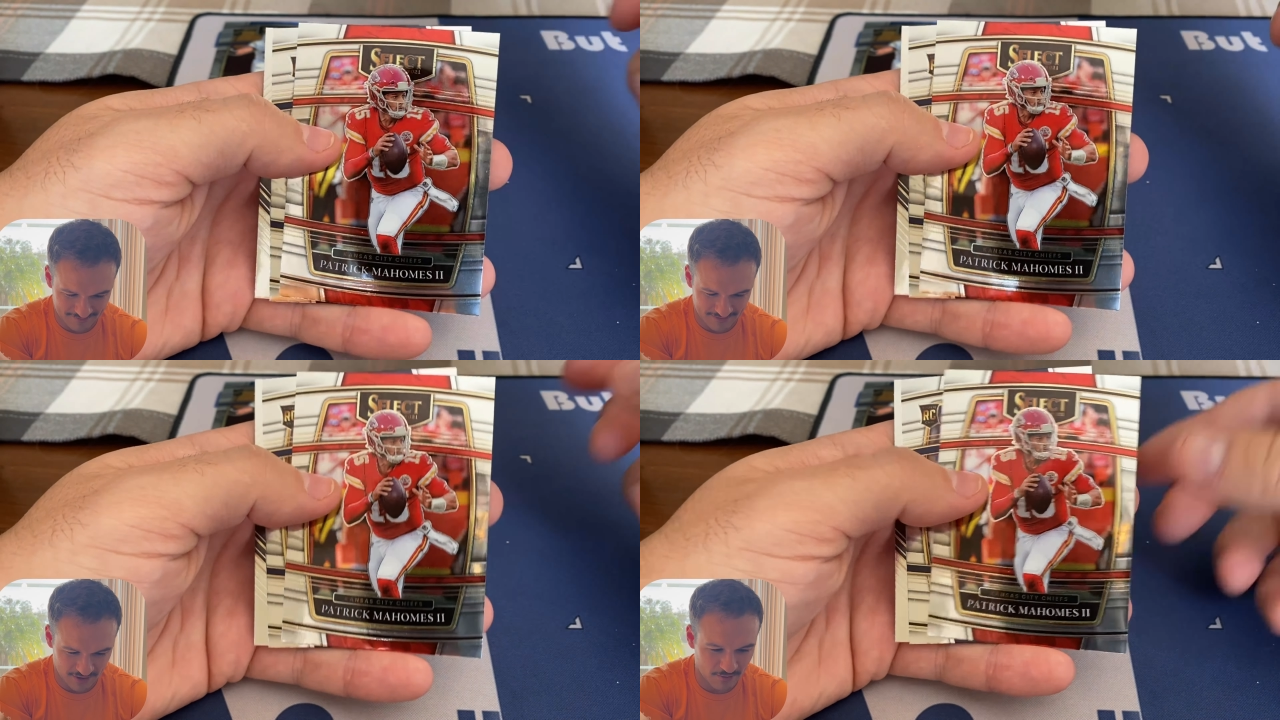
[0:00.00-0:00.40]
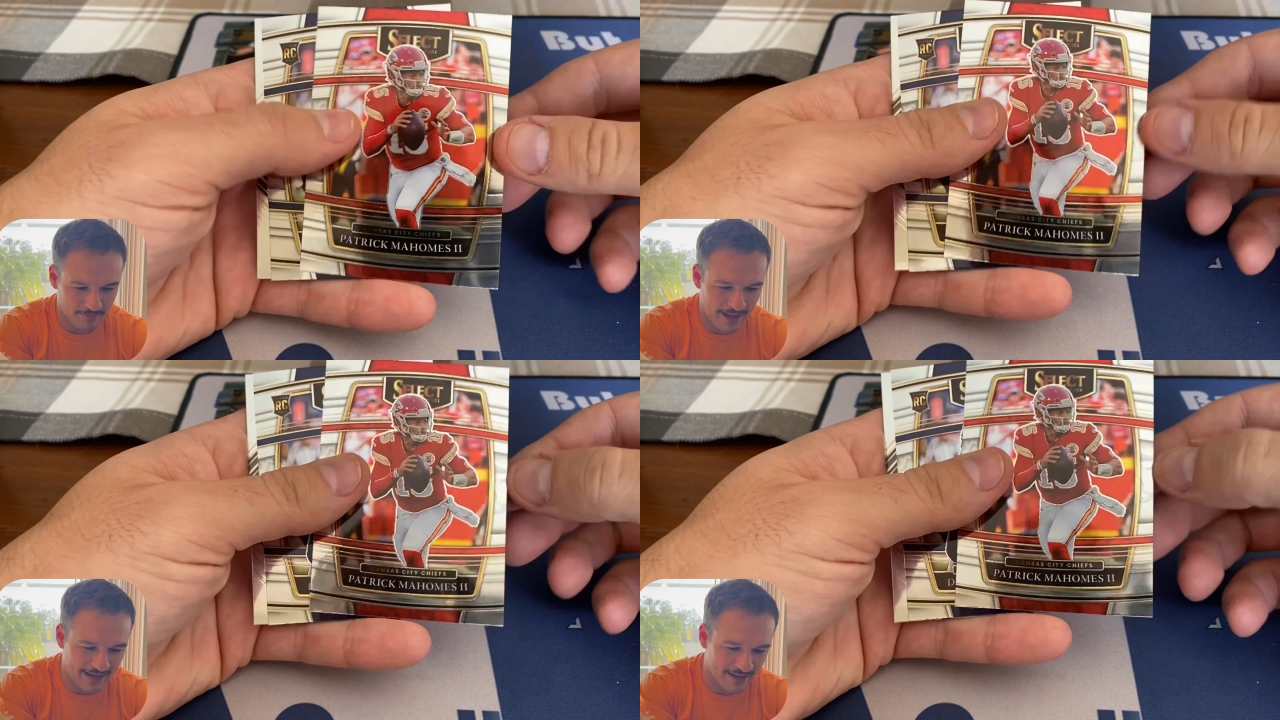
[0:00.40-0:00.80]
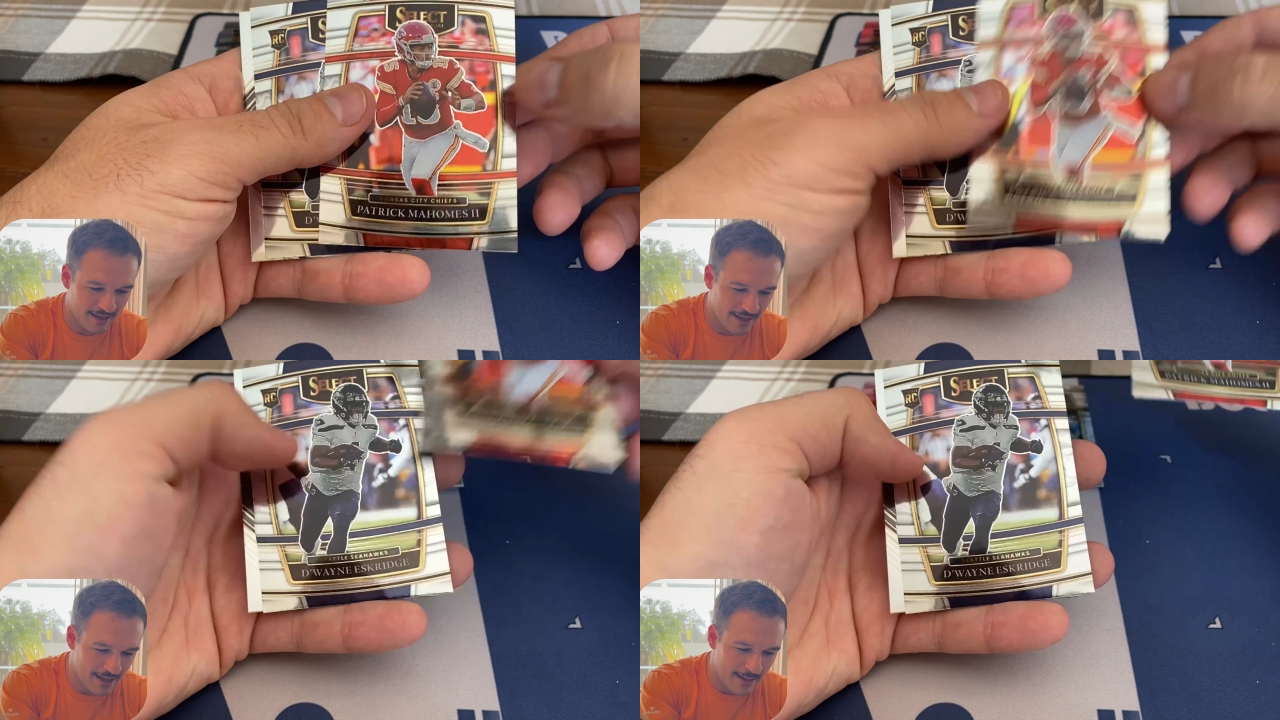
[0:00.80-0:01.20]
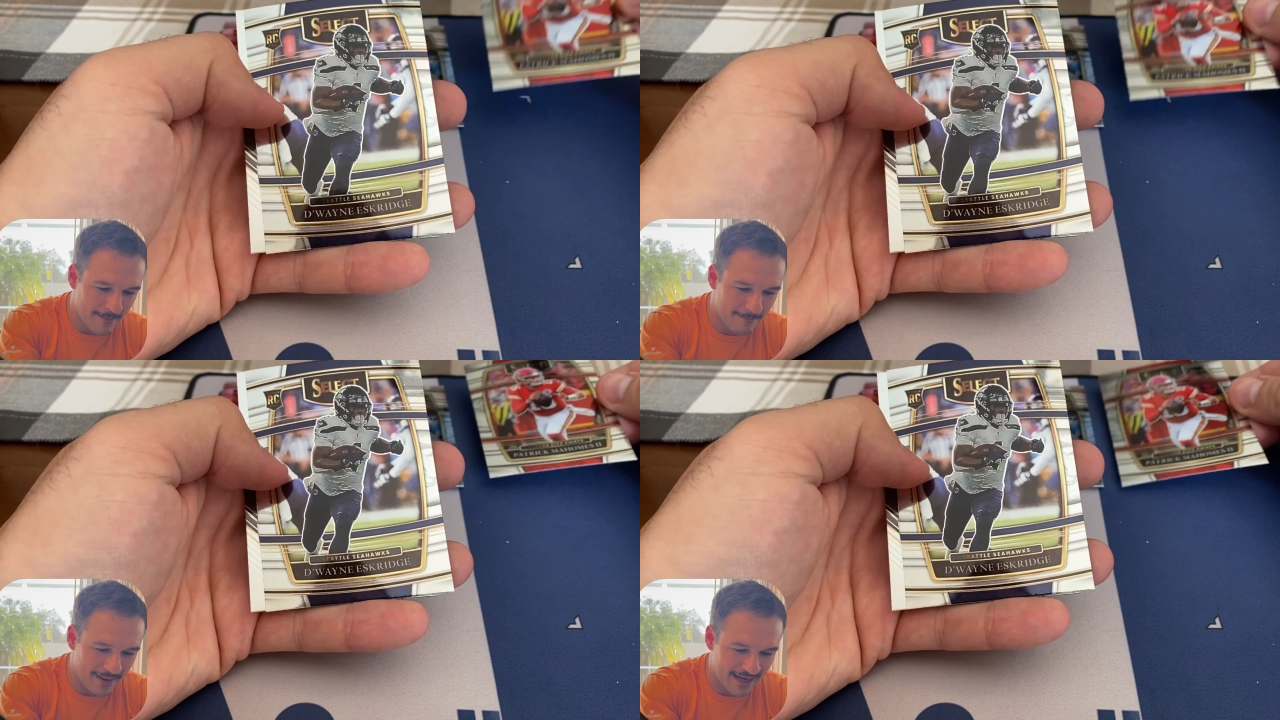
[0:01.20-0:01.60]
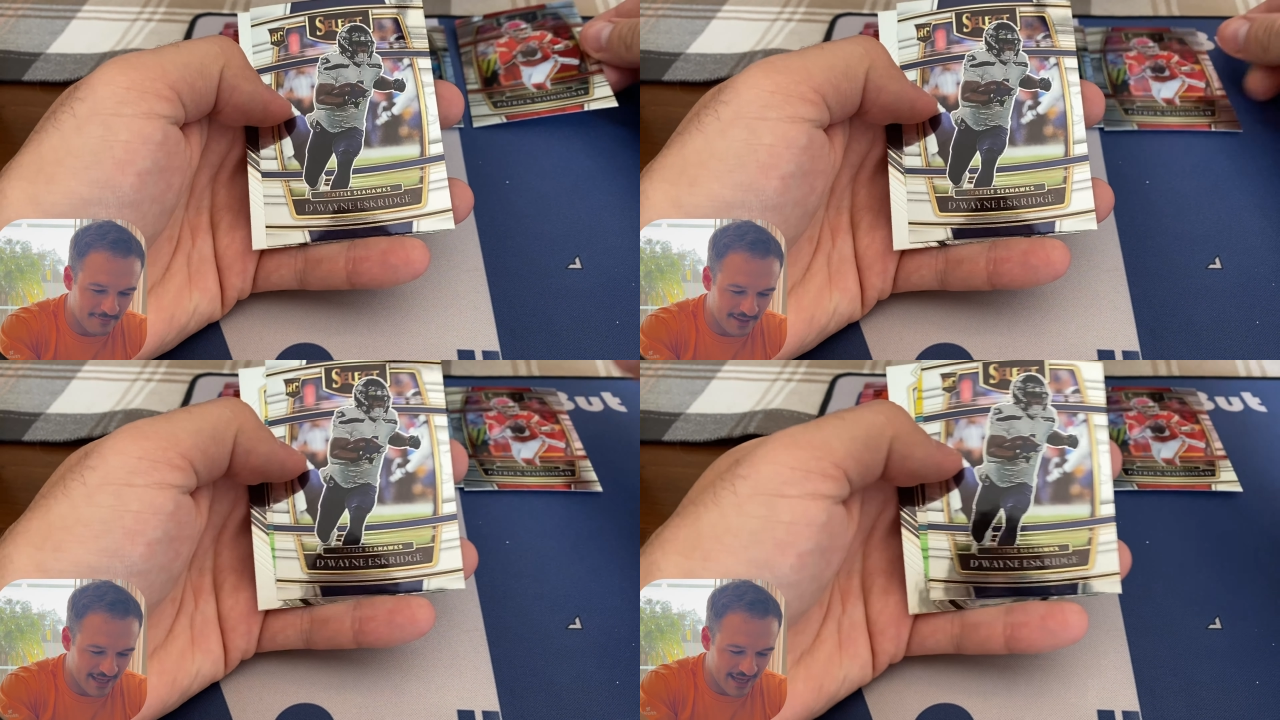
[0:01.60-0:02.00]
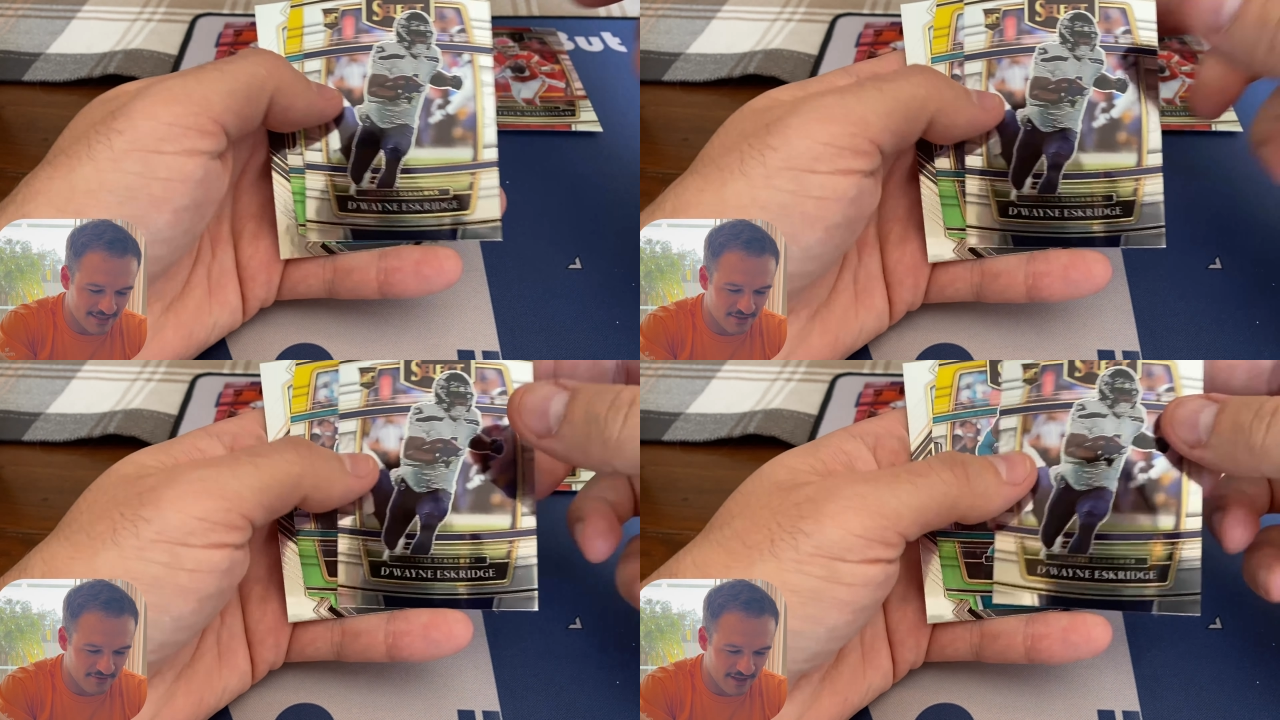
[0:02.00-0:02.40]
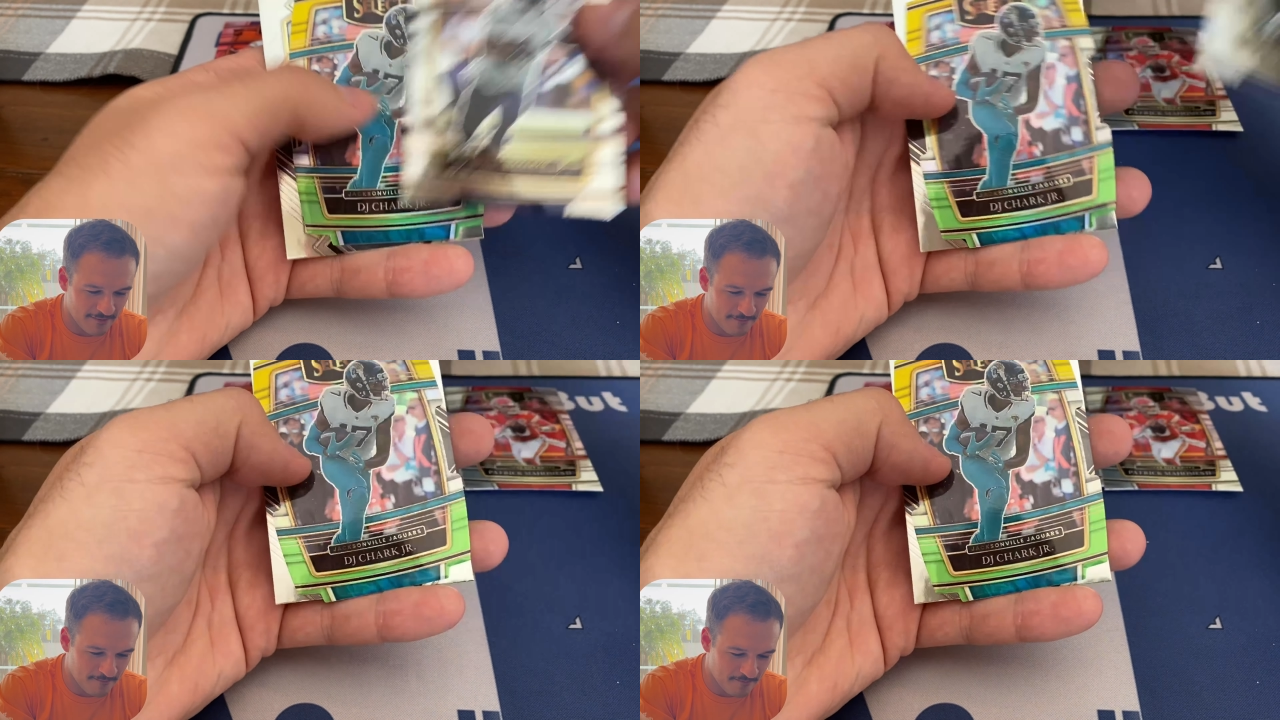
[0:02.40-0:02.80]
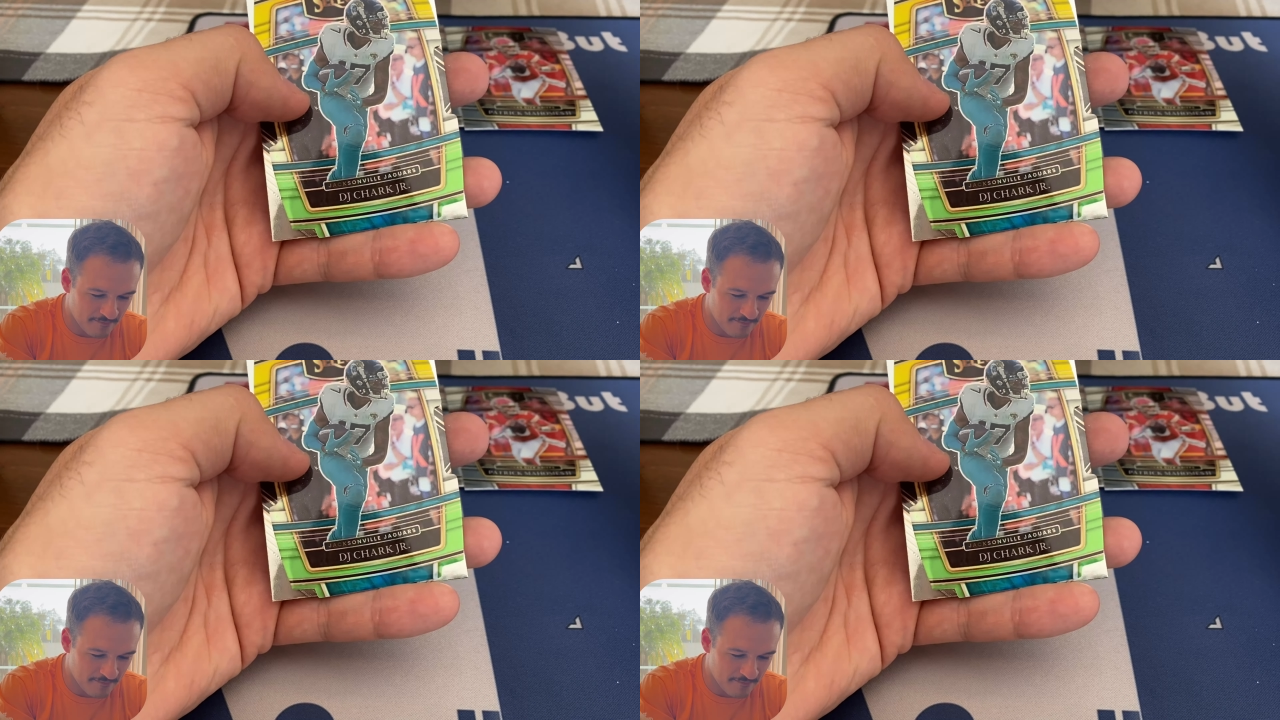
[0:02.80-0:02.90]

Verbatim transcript: Little Patty, Patty McCakes over there. Mm